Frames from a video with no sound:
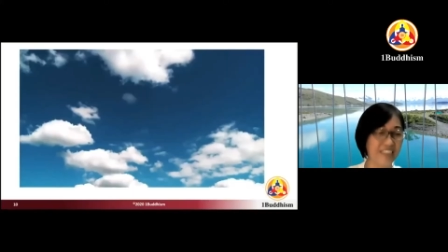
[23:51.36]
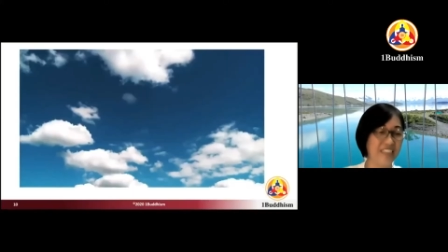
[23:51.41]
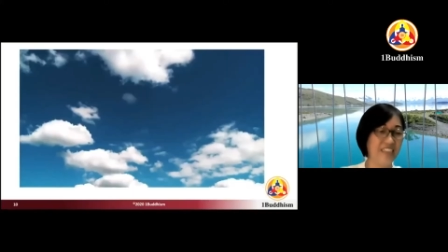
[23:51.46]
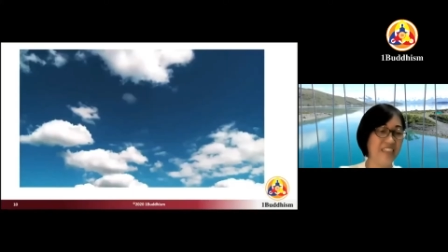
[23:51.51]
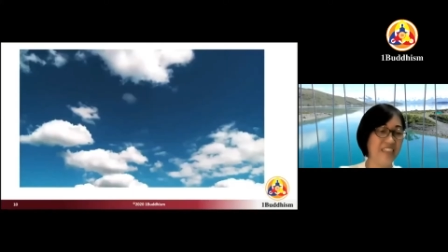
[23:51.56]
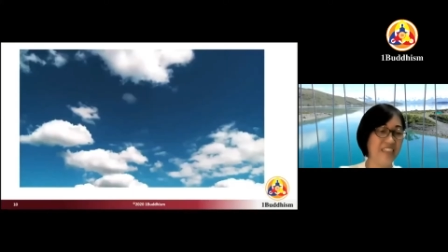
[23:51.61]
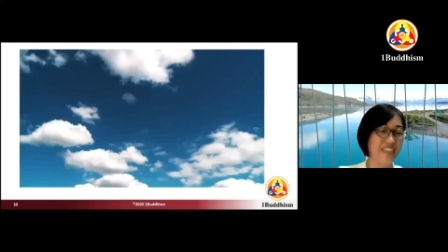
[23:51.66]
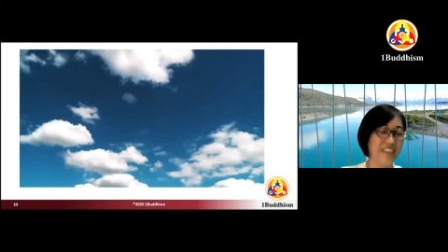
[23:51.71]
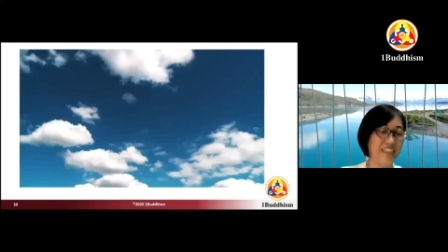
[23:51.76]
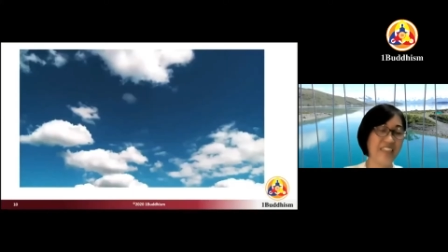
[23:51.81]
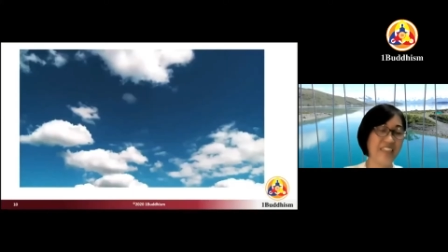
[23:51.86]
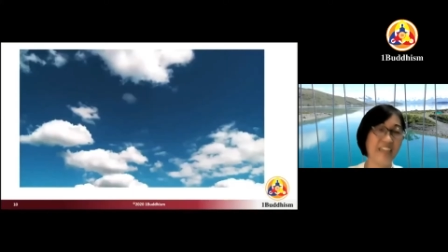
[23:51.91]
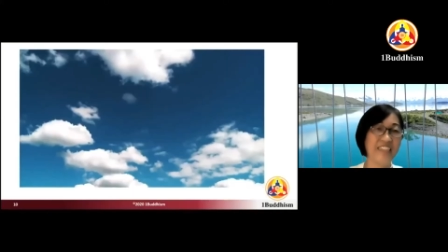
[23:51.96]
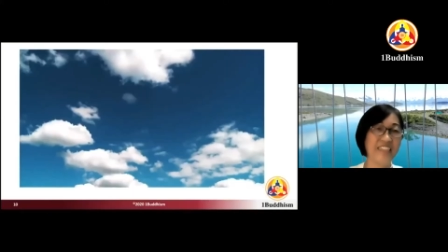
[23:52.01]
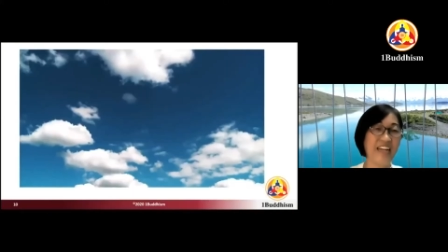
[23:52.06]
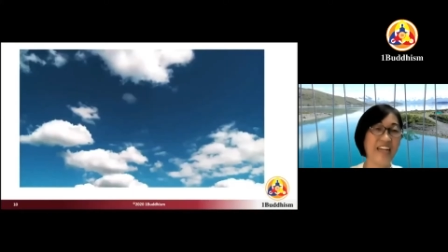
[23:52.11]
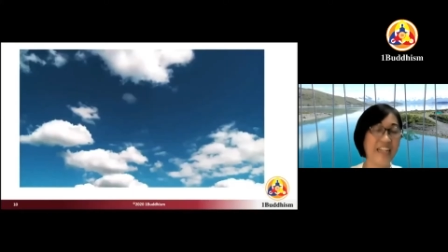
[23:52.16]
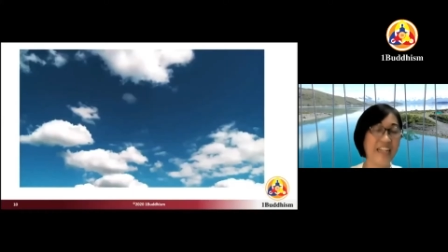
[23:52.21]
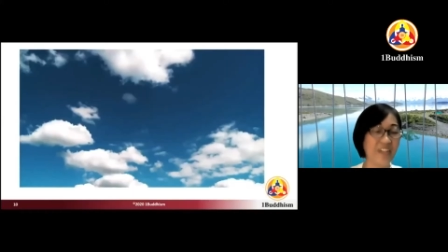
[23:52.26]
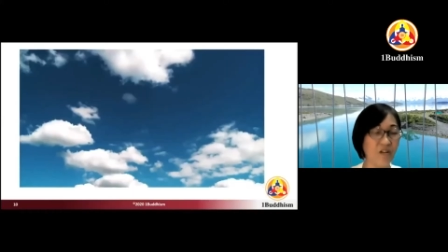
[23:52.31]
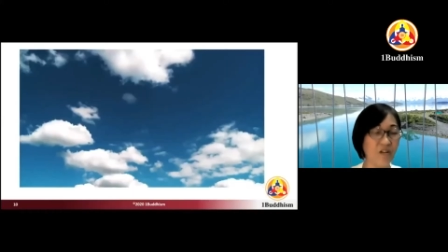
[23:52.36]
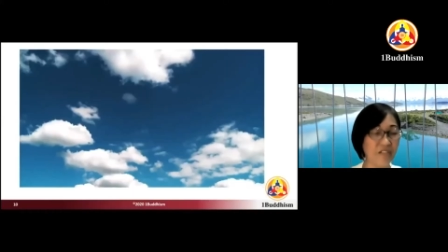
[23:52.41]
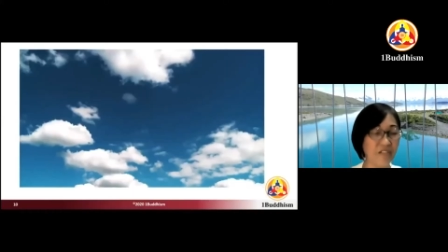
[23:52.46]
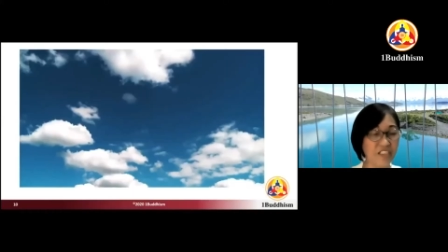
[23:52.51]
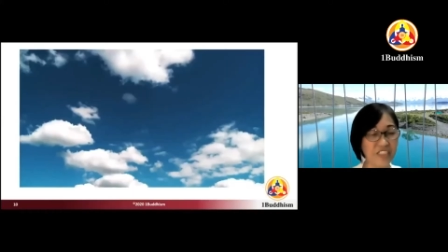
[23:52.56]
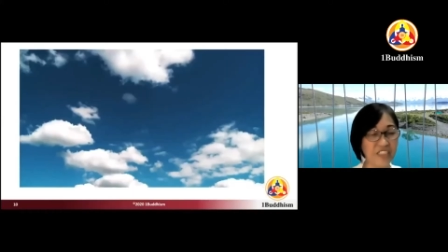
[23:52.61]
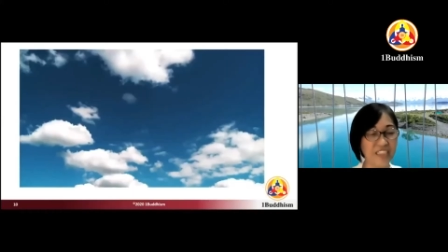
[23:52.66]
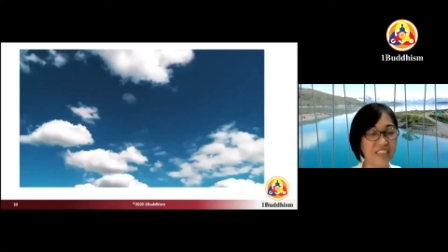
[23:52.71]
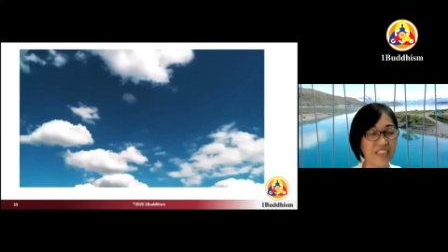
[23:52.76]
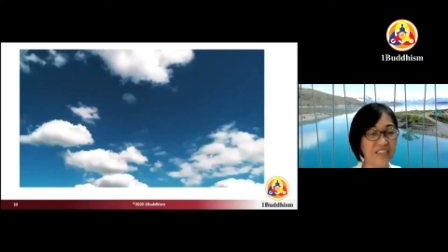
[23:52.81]
the
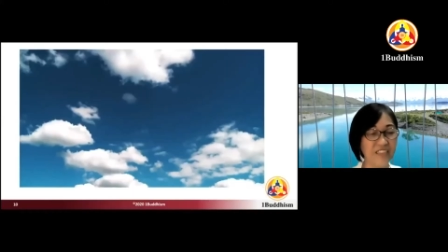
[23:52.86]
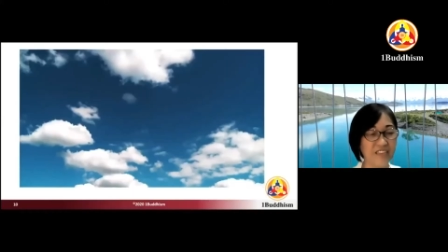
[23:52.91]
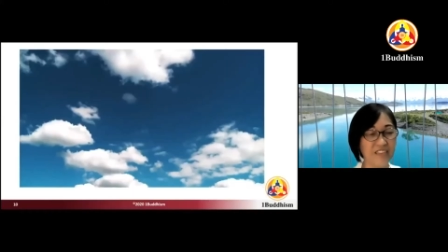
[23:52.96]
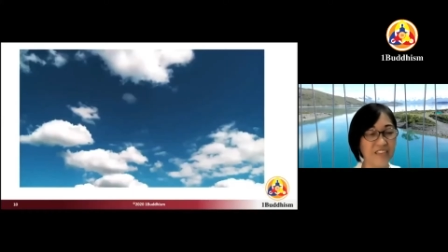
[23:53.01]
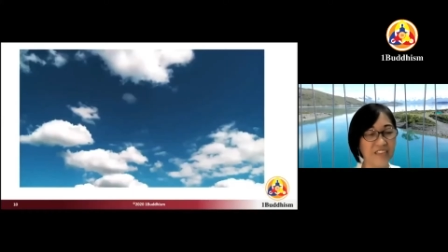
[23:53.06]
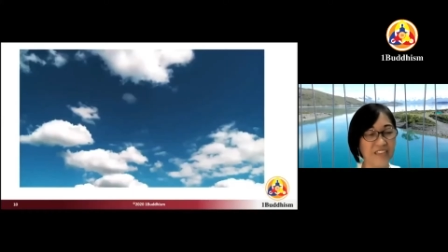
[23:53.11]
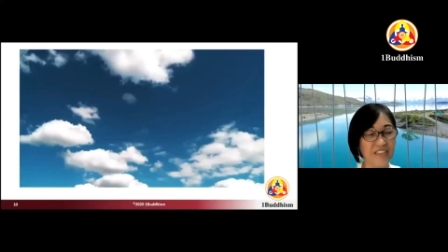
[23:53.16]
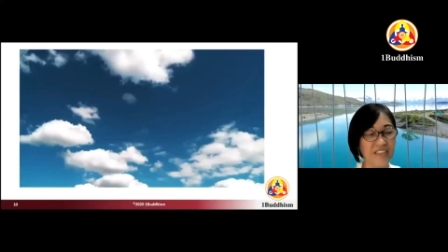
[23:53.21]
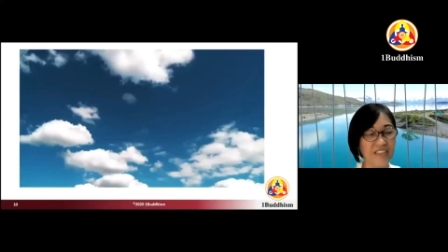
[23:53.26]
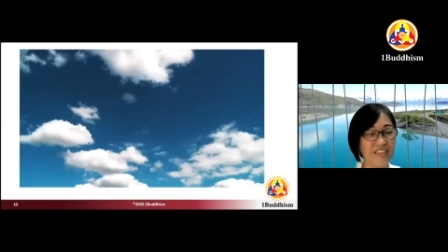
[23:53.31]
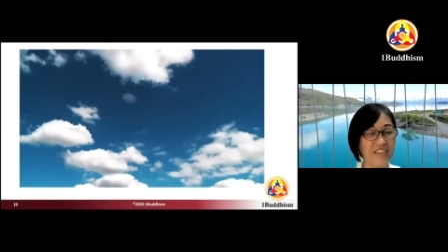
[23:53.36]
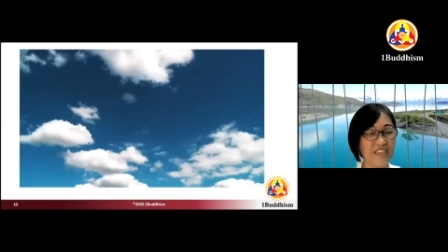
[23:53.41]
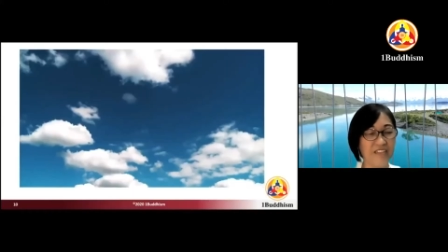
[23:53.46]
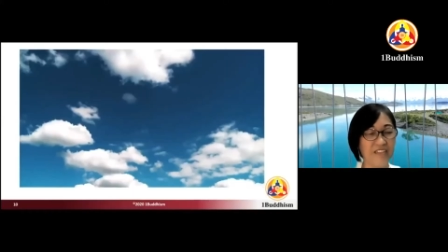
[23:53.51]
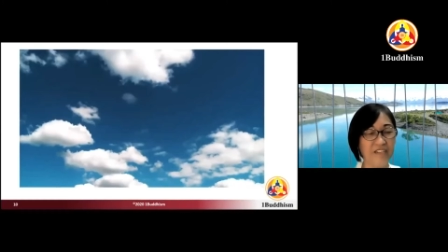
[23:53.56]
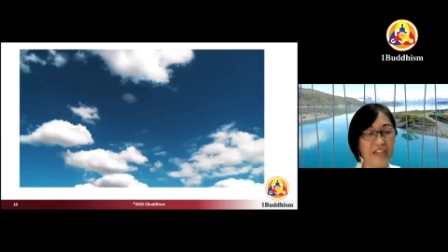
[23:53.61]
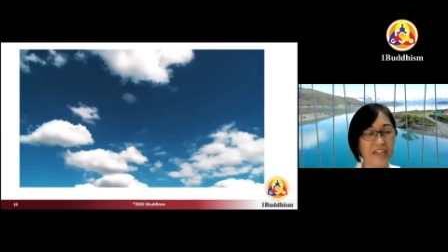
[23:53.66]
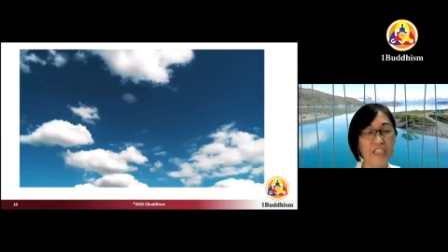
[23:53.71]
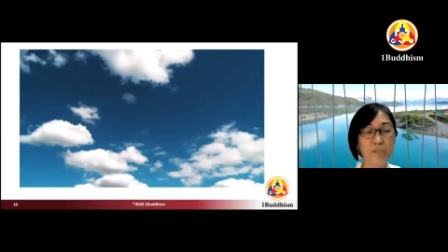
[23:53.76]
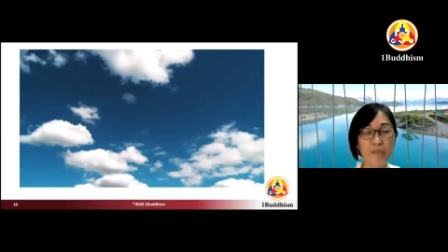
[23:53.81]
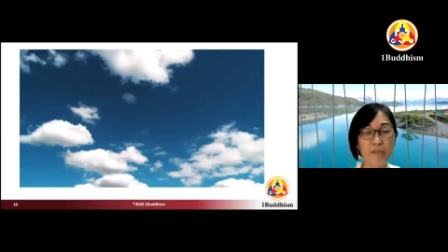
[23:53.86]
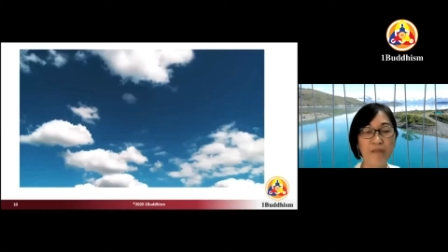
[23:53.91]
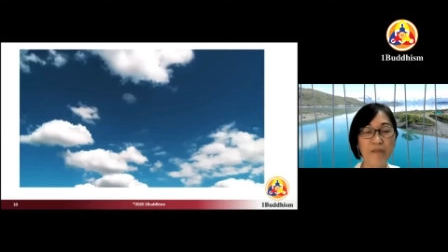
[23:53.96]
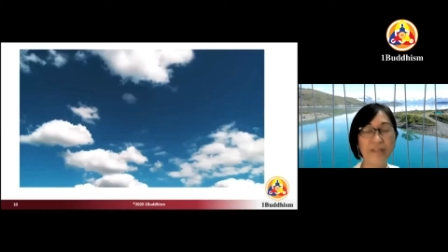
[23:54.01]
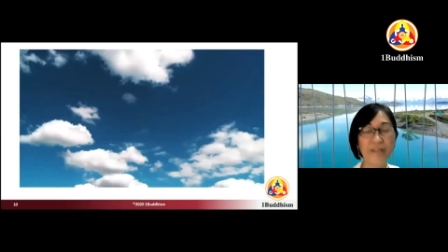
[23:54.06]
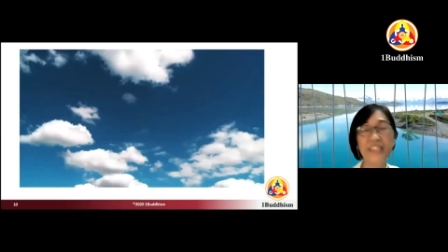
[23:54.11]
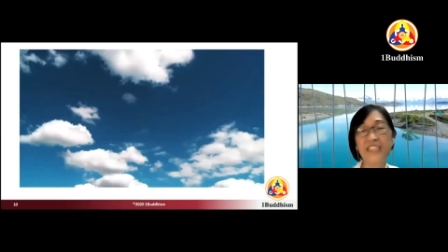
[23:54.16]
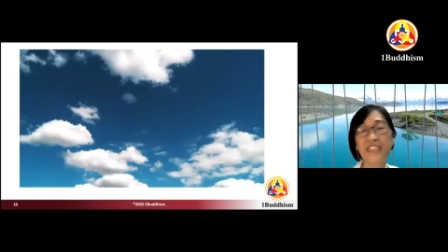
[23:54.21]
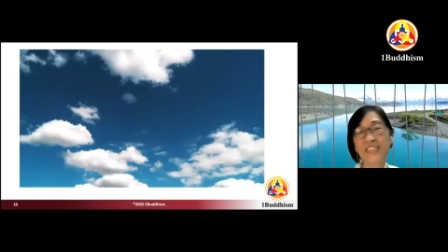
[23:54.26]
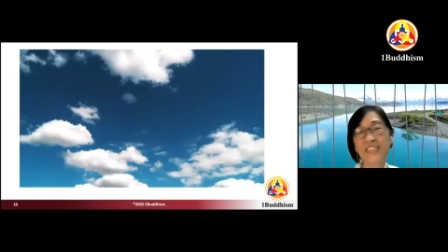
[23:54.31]
analogy or the
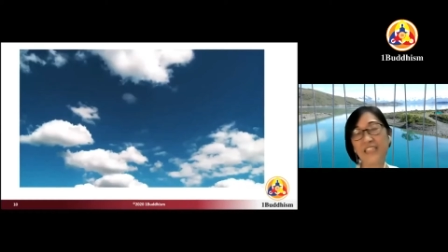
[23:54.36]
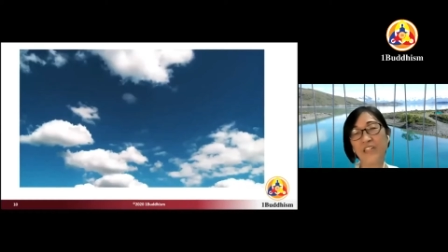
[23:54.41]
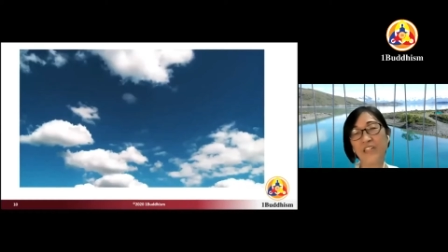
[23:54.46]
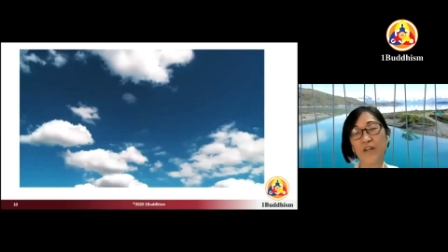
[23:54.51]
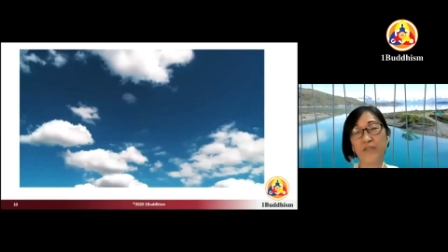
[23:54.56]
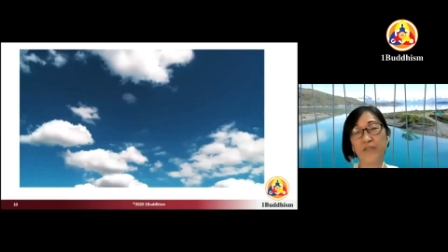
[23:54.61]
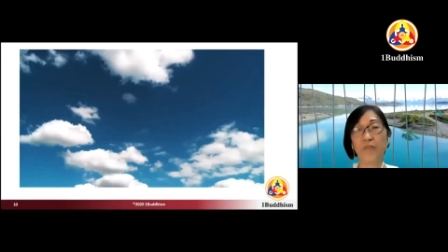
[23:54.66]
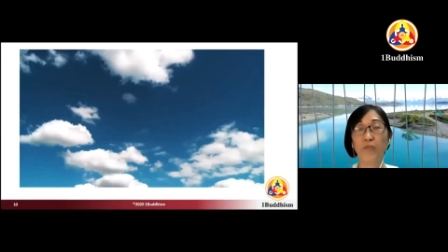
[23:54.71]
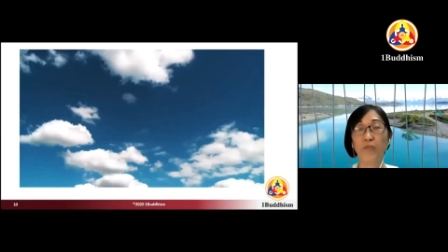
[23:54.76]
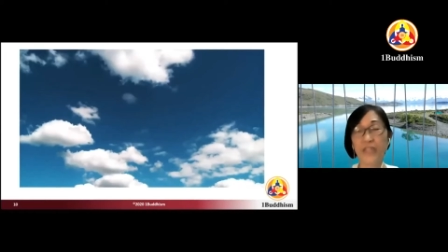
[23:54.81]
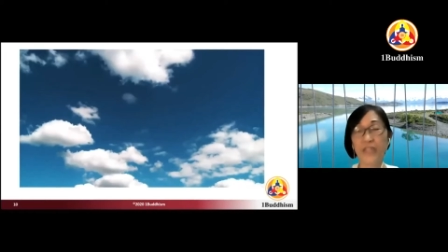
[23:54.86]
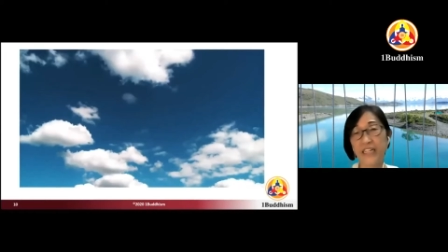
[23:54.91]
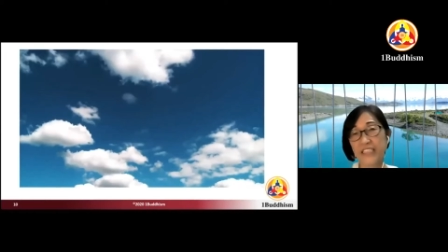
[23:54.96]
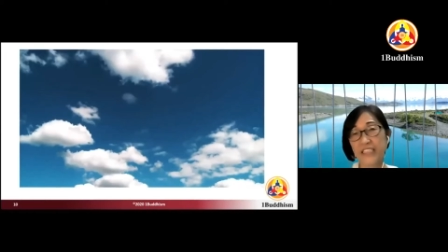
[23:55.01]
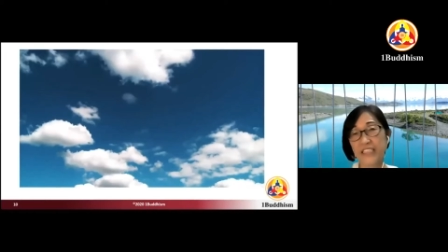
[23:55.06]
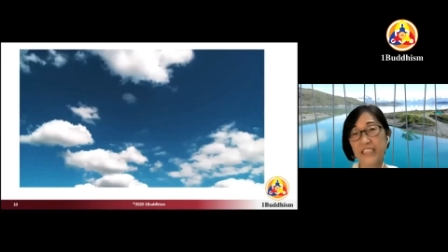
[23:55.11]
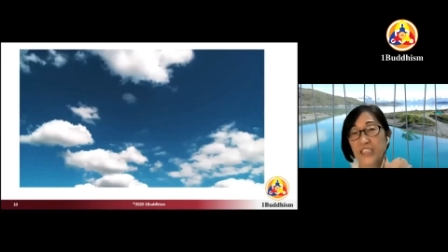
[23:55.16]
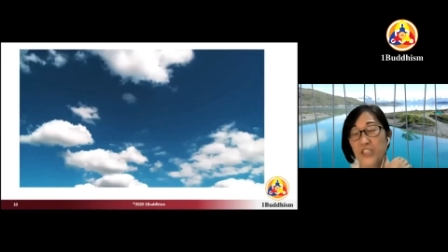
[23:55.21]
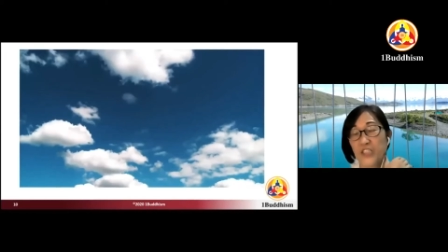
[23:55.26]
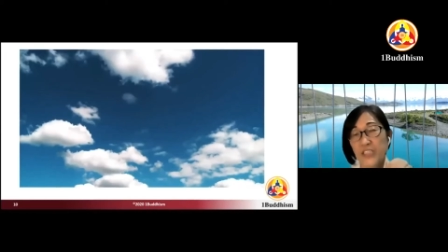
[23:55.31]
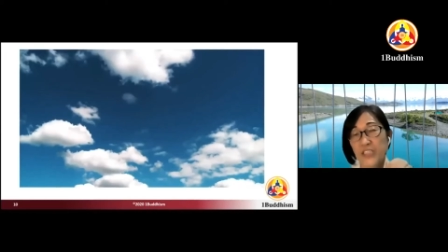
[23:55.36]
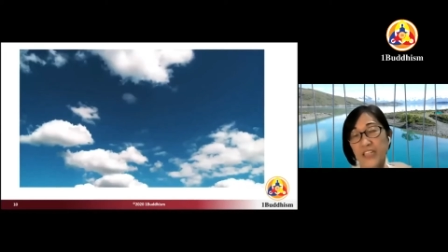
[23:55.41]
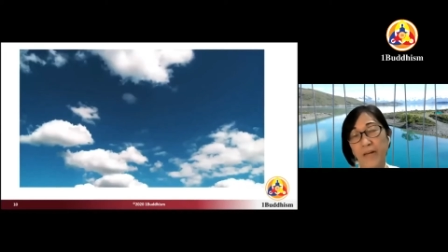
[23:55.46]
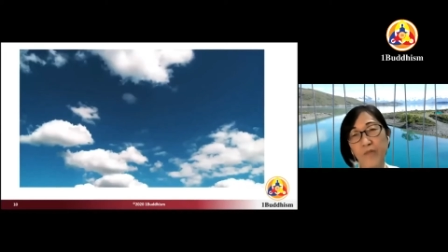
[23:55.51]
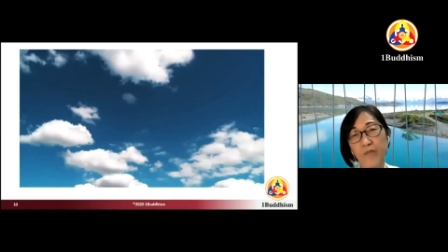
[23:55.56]
experience of the Buddha's teaching.